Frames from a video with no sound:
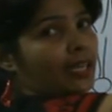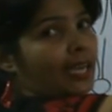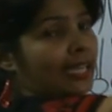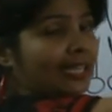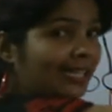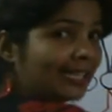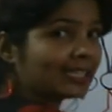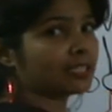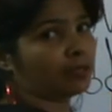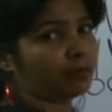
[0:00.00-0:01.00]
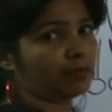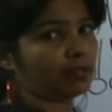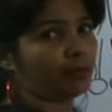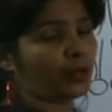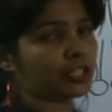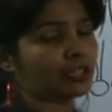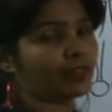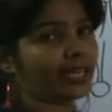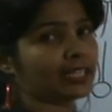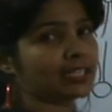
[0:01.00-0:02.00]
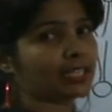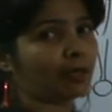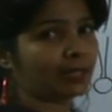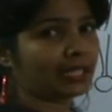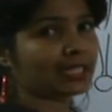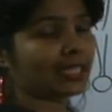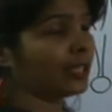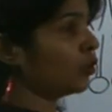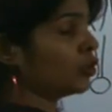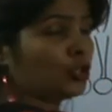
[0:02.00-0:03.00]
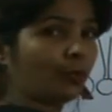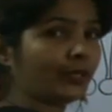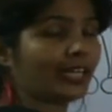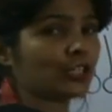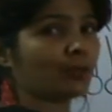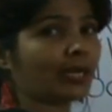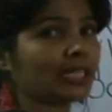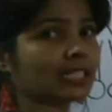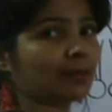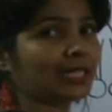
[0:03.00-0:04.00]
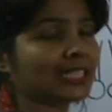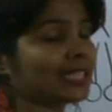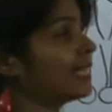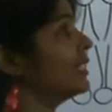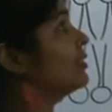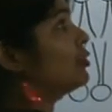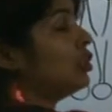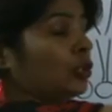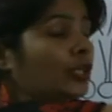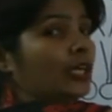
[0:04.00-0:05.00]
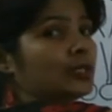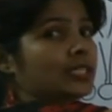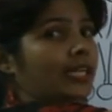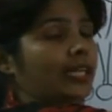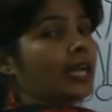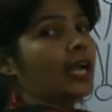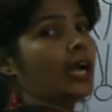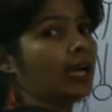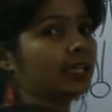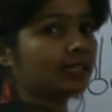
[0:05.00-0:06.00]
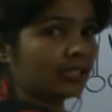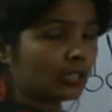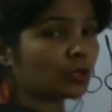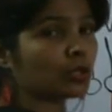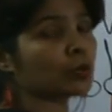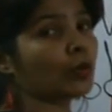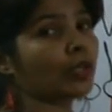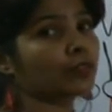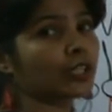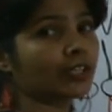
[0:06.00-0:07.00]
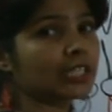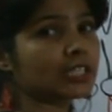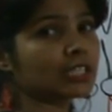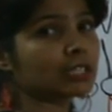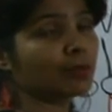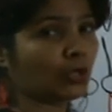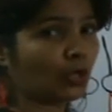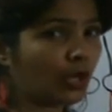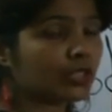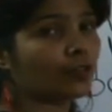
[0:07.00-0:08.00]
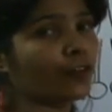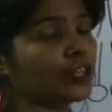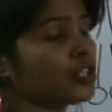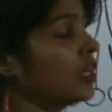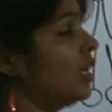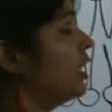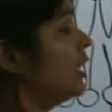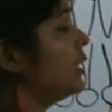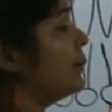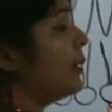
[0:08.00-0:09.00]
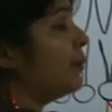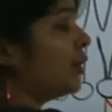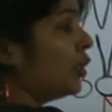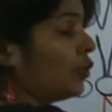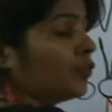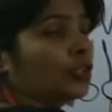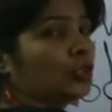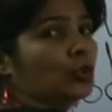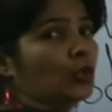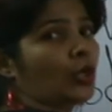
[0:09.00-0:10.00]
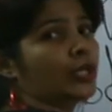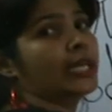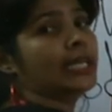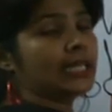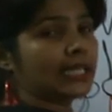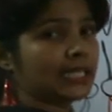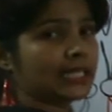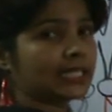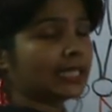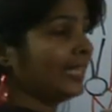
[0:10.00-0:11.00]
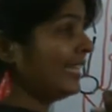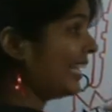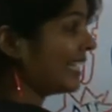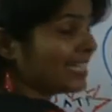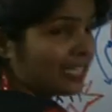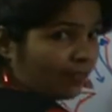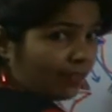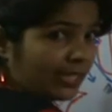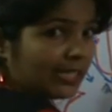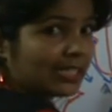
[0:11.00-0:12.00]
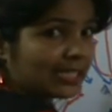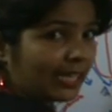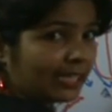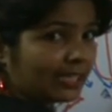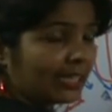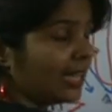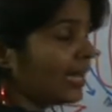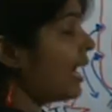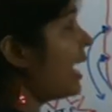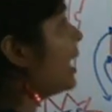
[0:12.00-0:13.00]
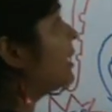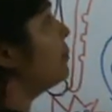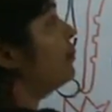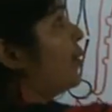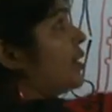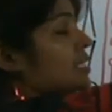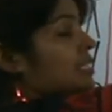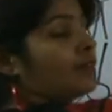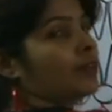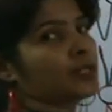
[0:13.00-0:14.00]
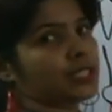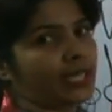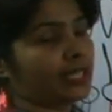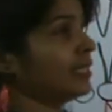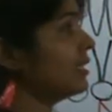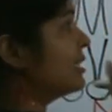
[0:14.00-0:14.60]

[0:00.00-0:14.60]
and less positive ions coming inside, only 2 potassium ions coming inside and 3 going outside. And this is also one of the reasons because of which the membrane of the neuron is negative inside and positive outside. The